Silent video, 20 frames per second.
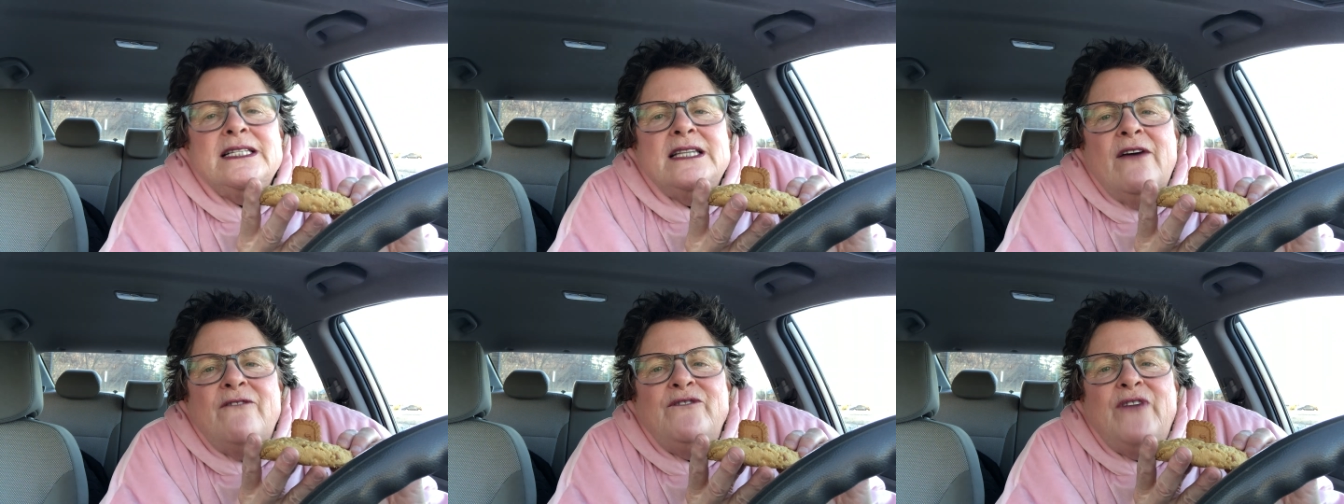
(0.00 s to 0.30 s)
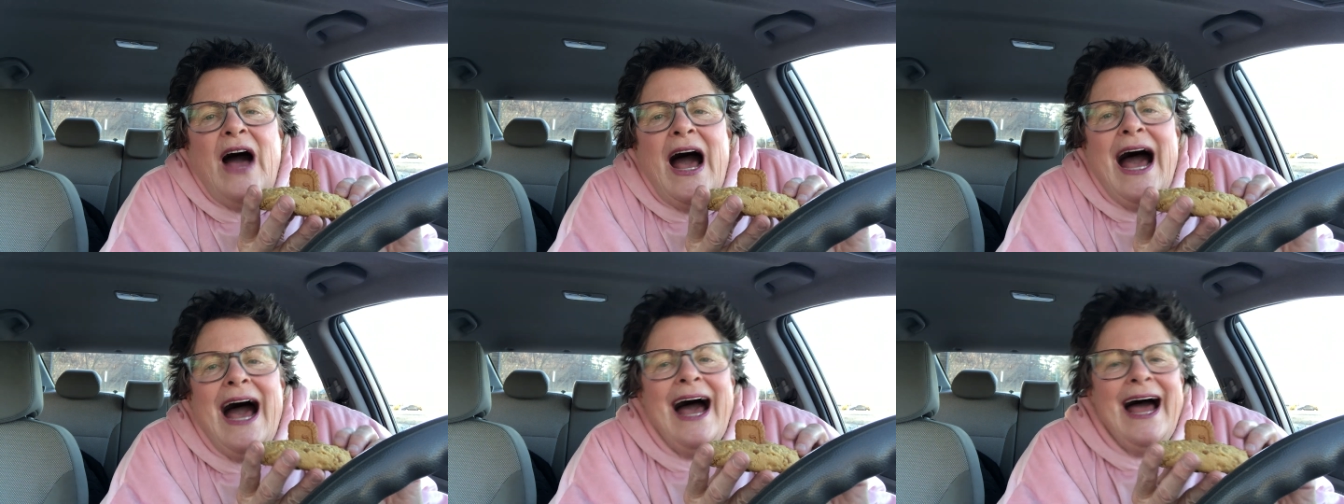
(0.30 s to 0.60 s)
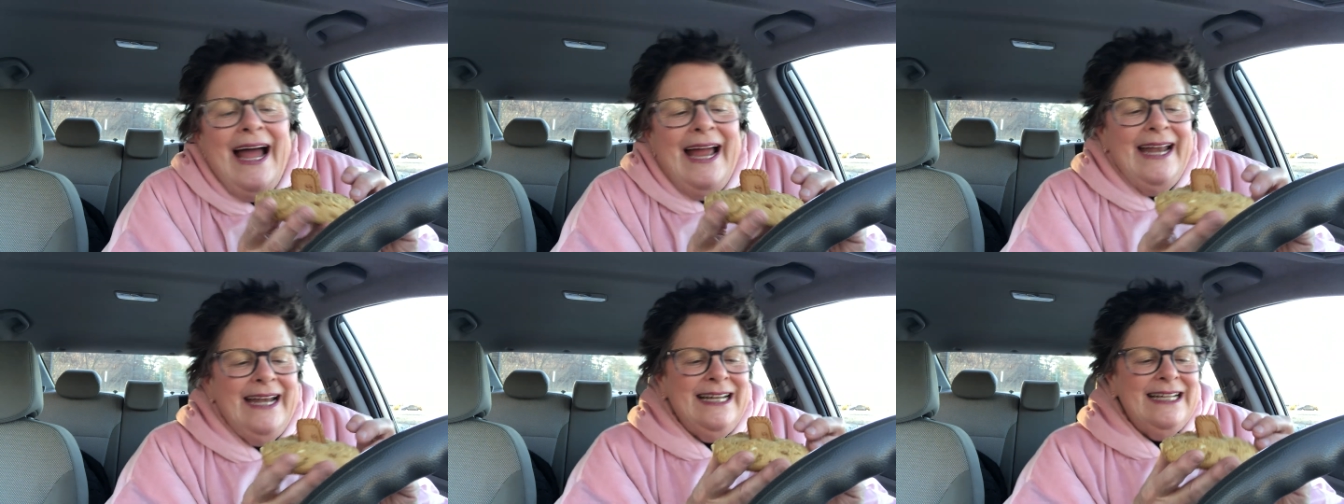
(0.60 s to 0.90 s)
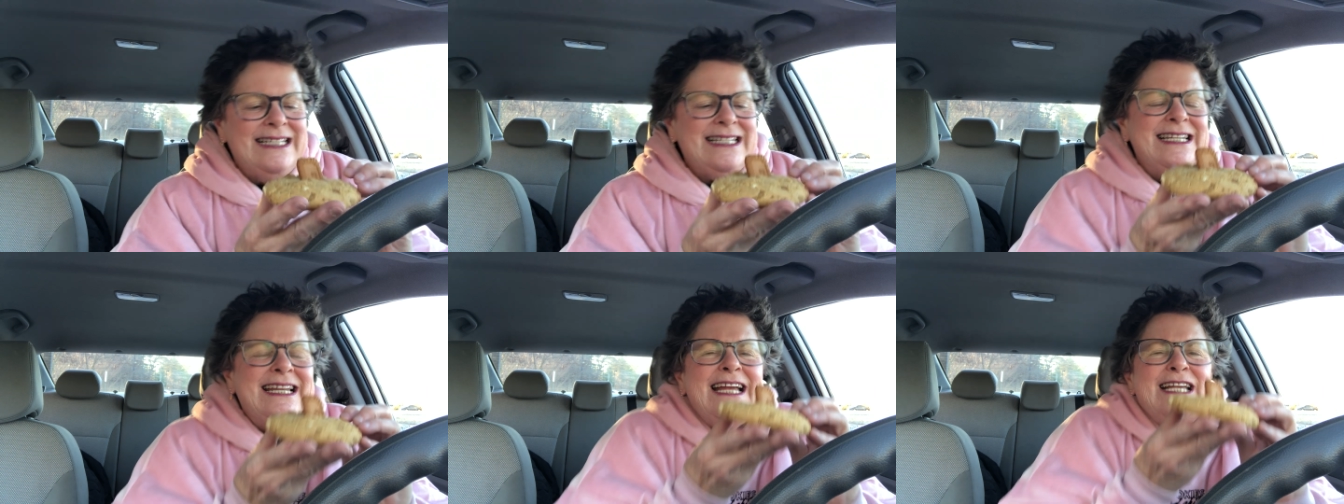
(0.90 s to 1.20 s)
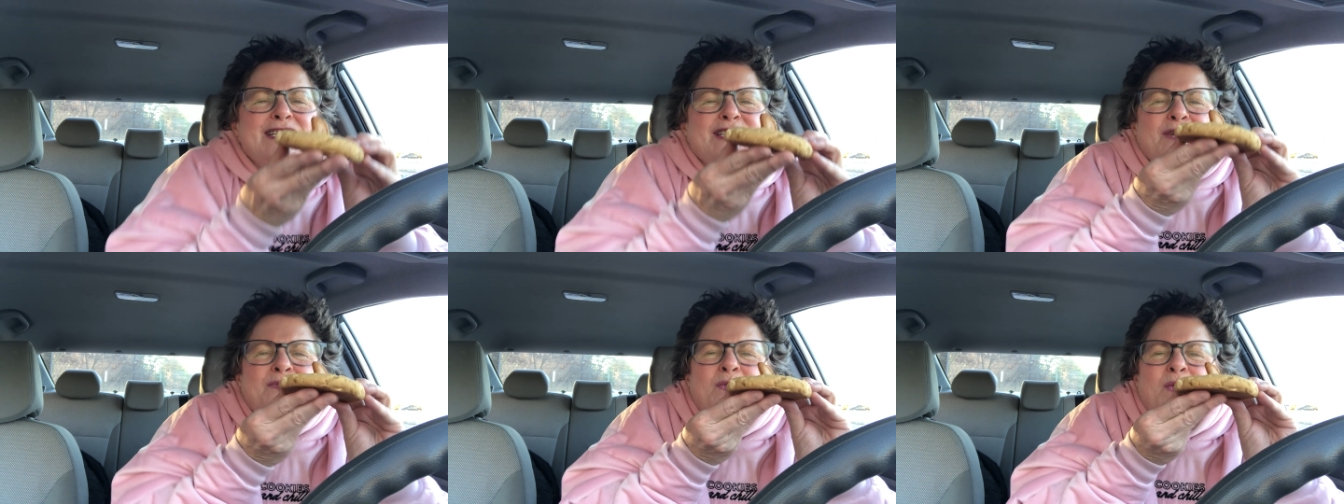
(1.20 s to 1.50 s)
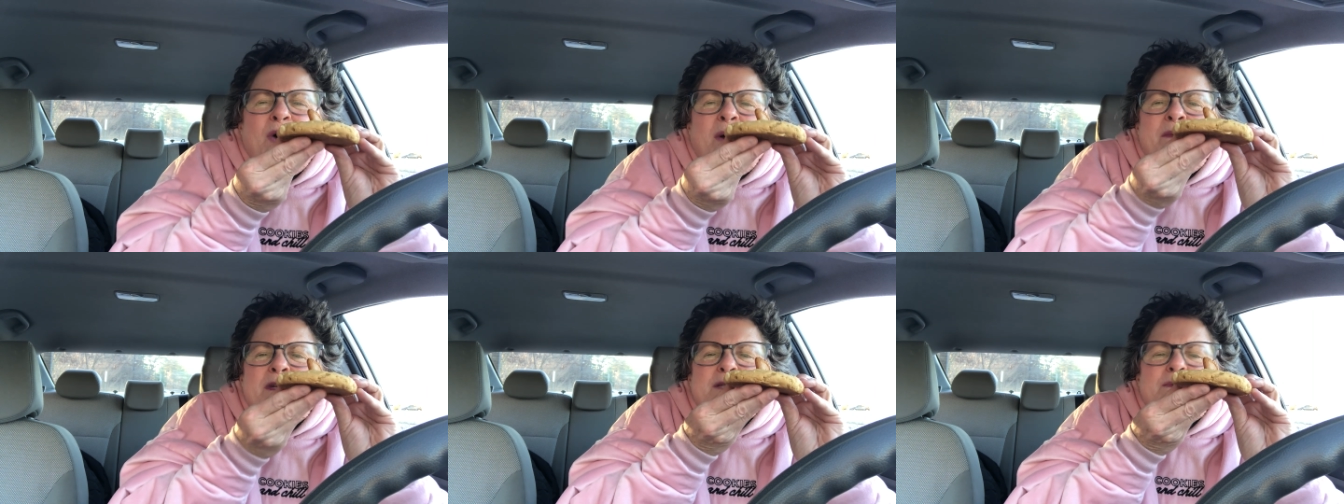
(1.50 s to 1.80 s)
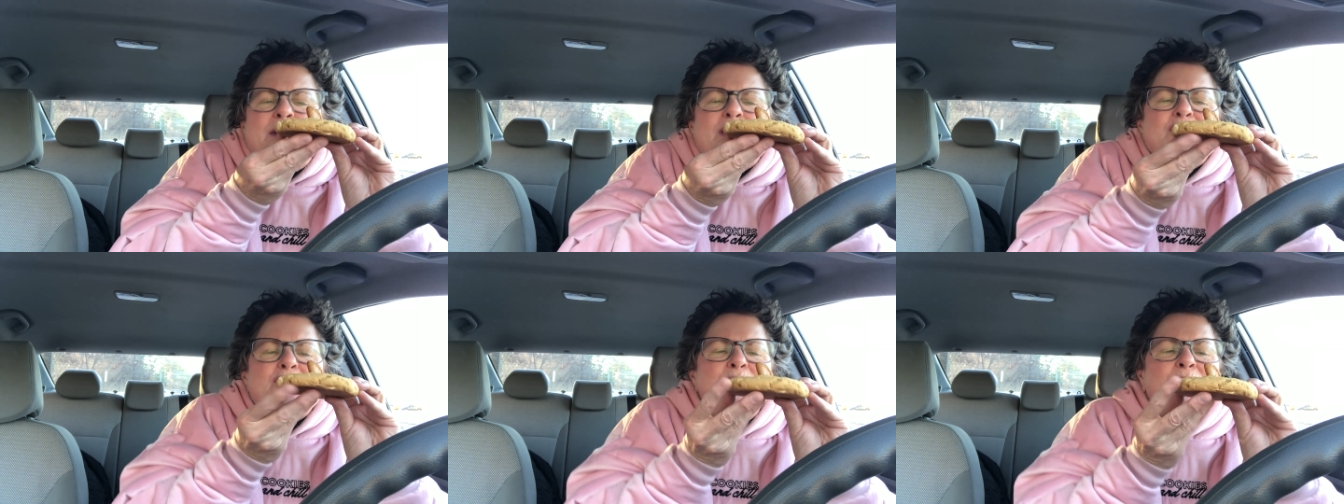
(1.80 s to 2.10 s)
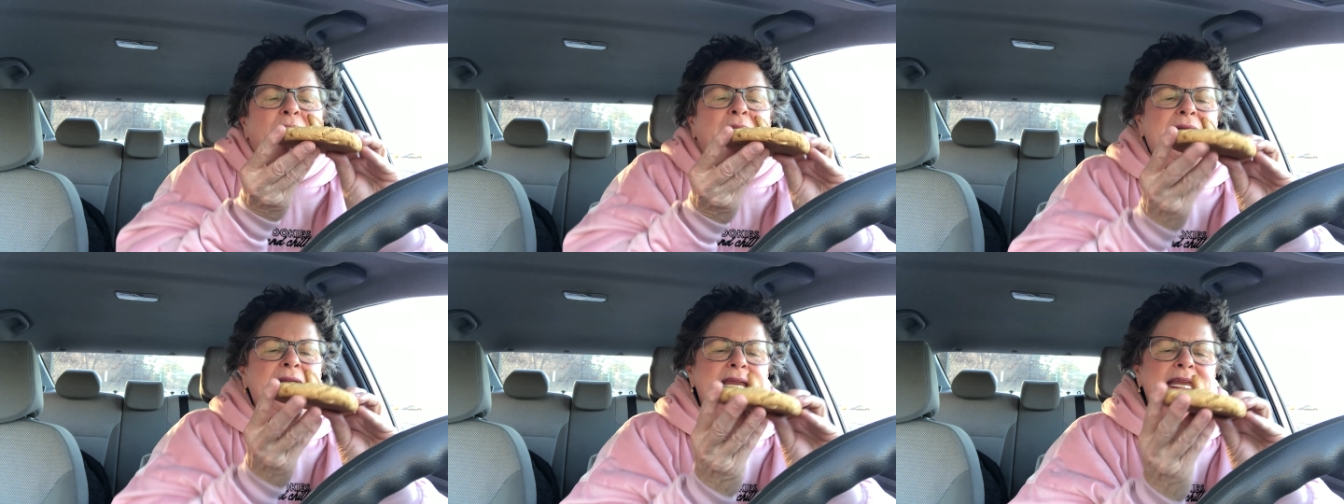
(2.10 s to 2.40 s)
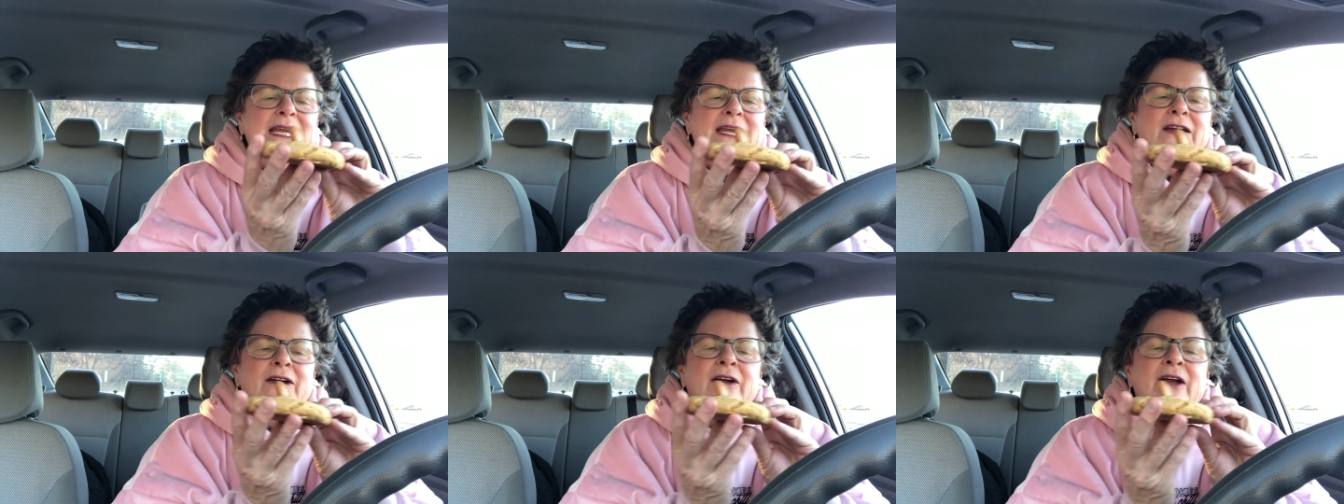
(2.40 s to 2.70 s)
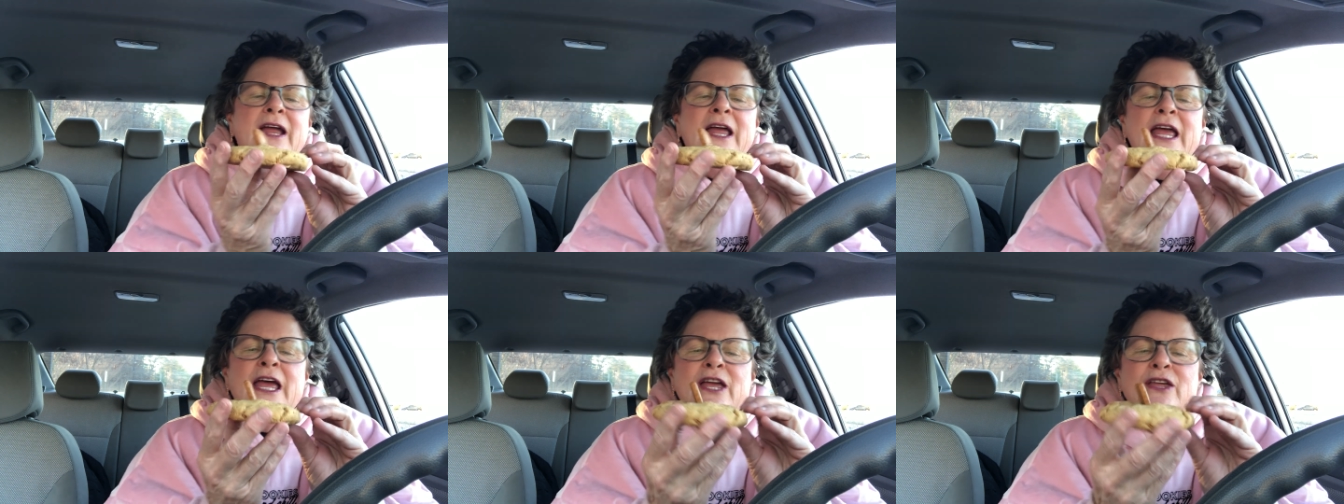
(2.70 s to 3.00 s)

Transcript: divine. It's nice and warm, especially right here.